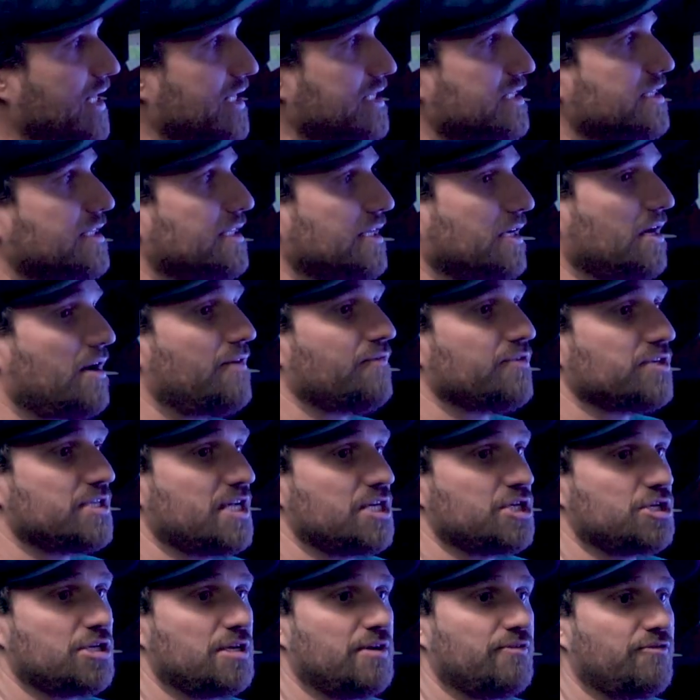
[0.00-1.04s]
into the
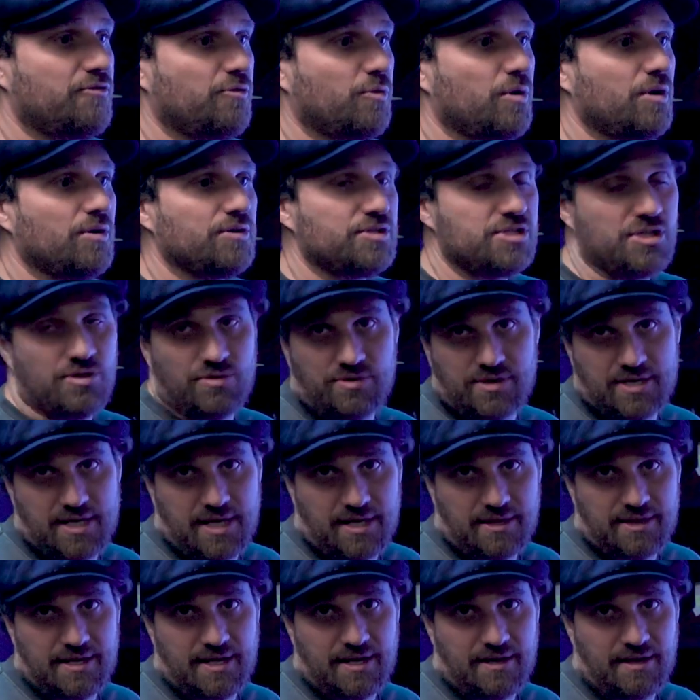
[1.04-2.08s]
conversation of, well, do you
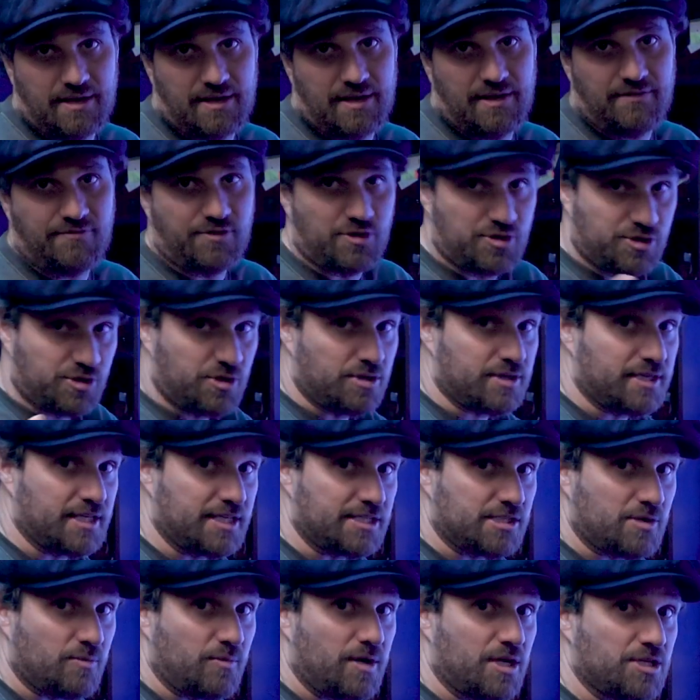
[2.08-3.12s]
think that if there's good
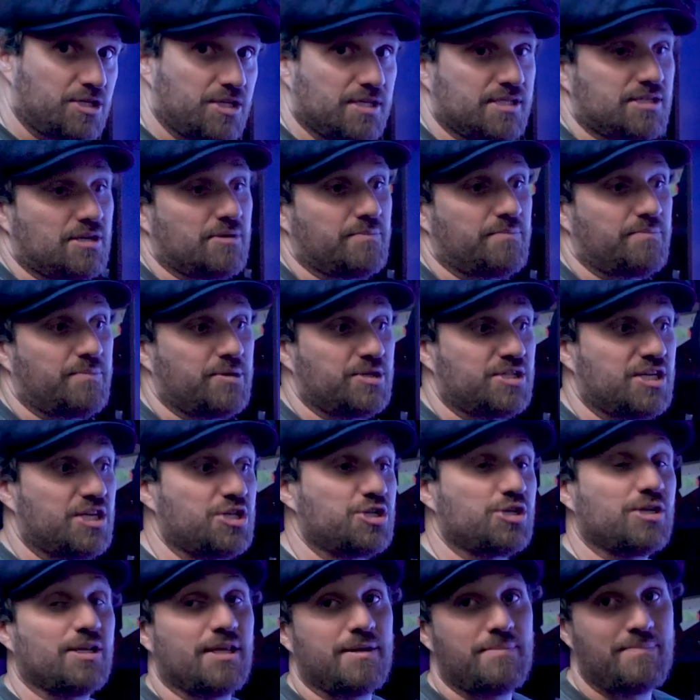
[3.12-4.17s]
things to watch, is there
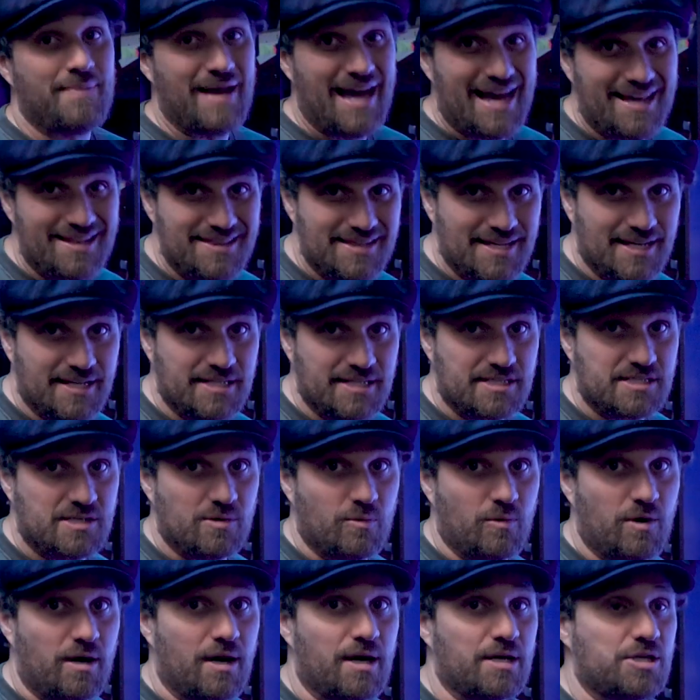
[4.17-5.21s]
potentially bad things to
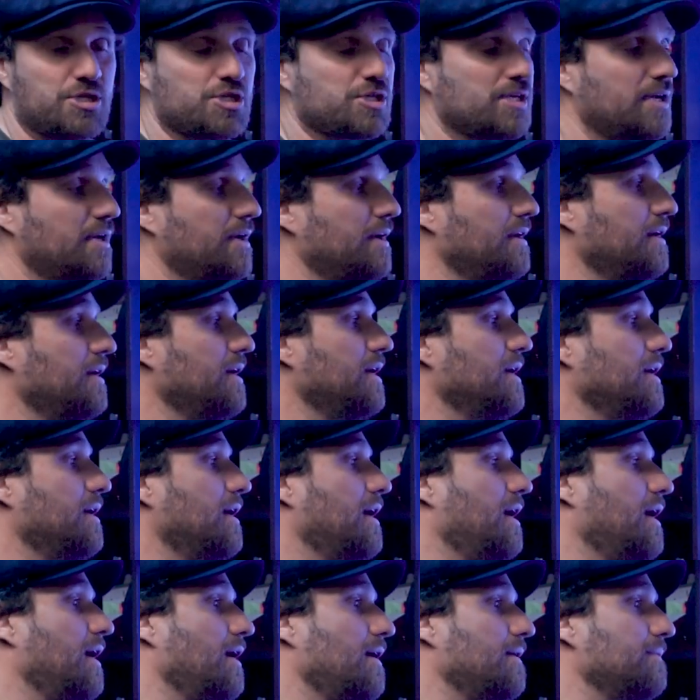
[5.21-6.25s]
watch?
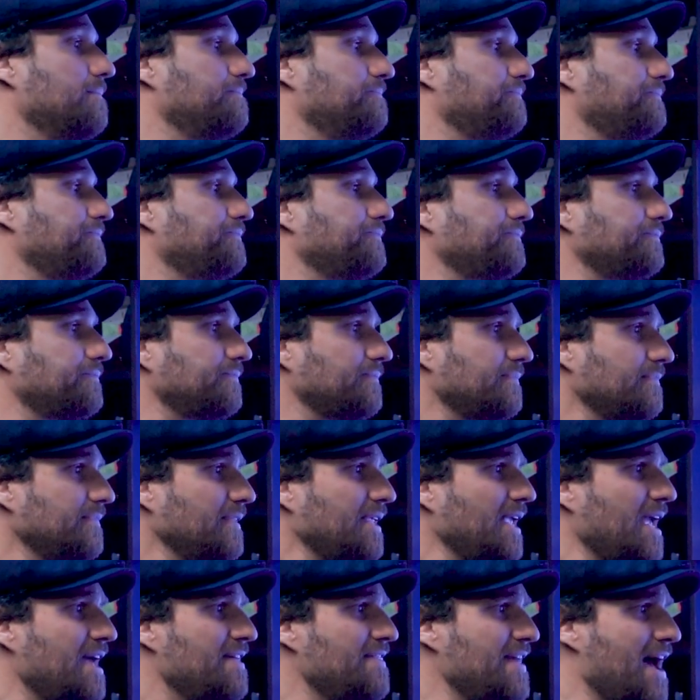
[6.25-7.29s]
And
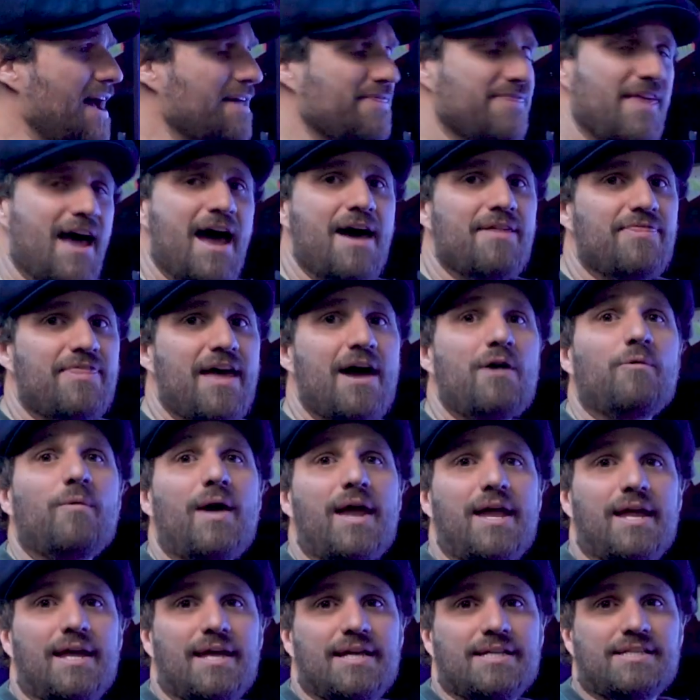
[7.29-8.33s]
that
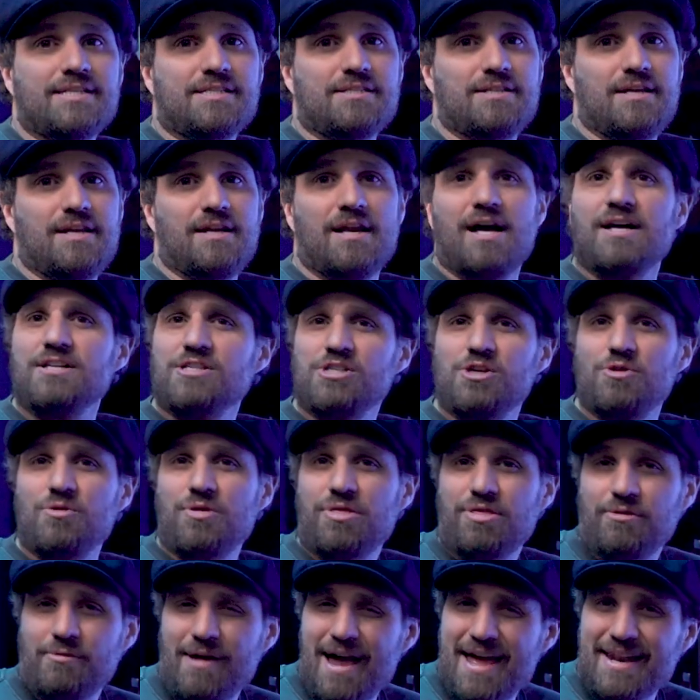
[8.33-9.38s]
way it's not so
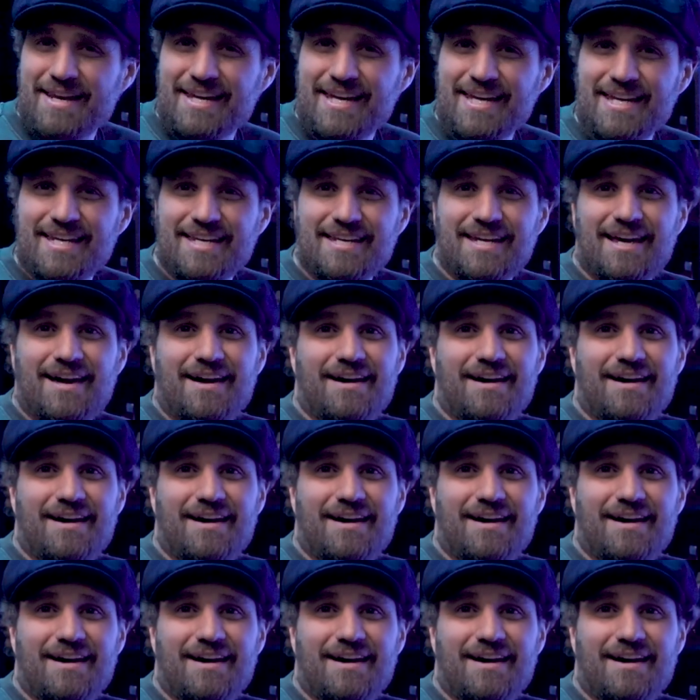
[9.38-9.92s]
threatening,